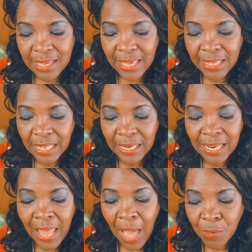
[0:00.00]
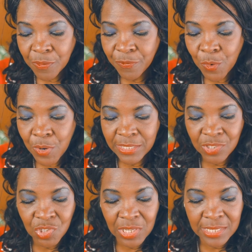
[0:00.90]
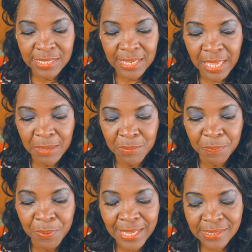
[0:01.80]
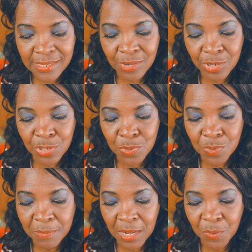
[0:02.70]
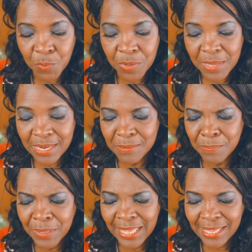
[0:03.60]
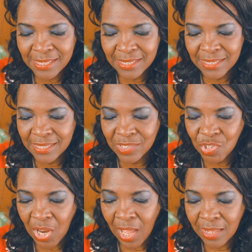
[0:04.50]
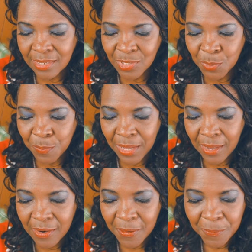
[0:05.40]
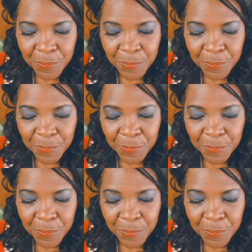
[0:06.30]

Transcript: In a loud voice, she exclaimed, "Blessed are you among women, and blessed is the child you bear.